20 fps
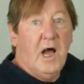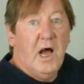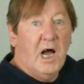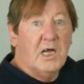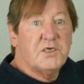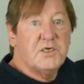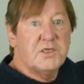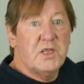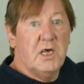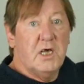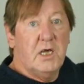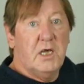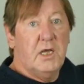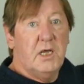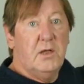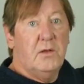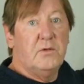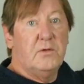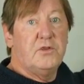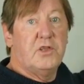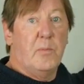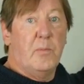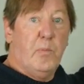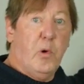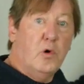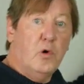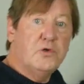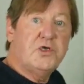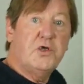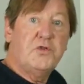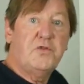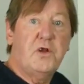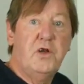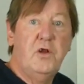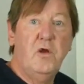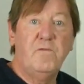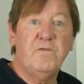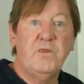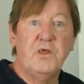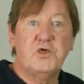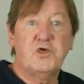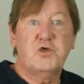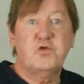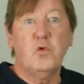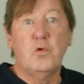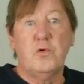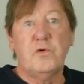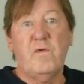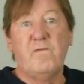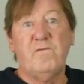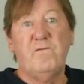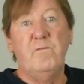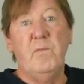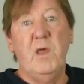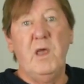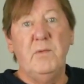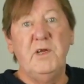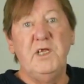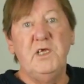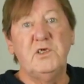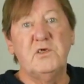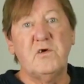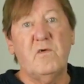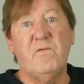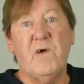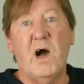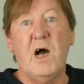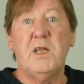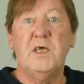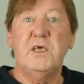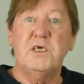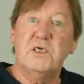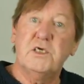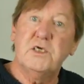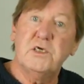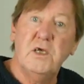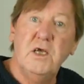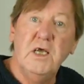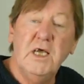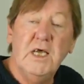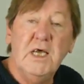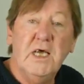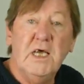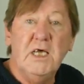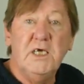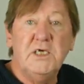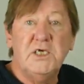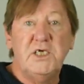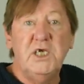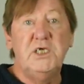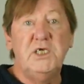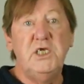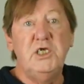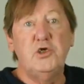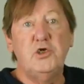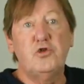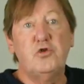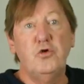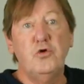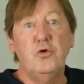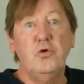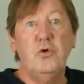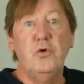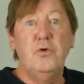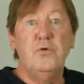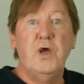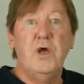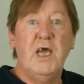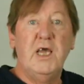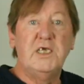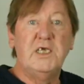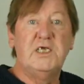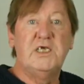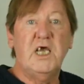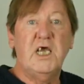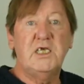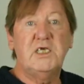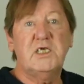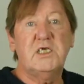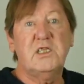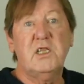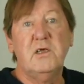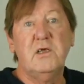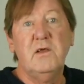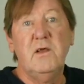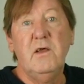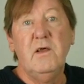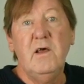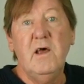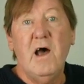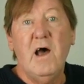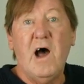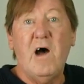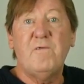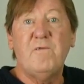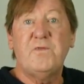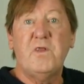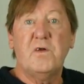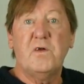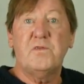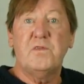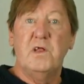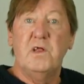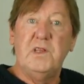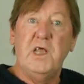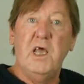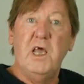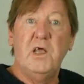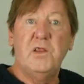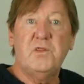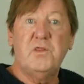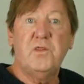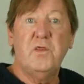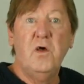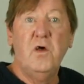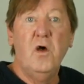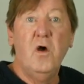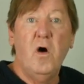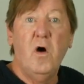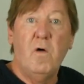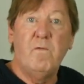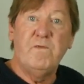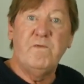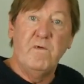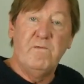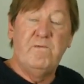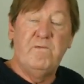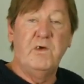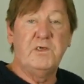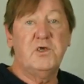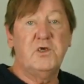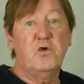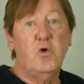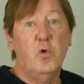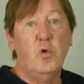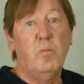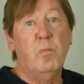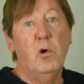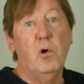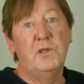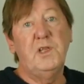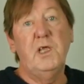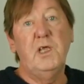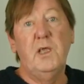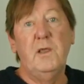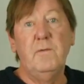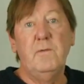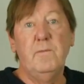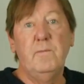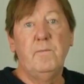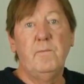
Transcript: as the depository of the store of memories of Alex, ceases to exist after the death of the physical body.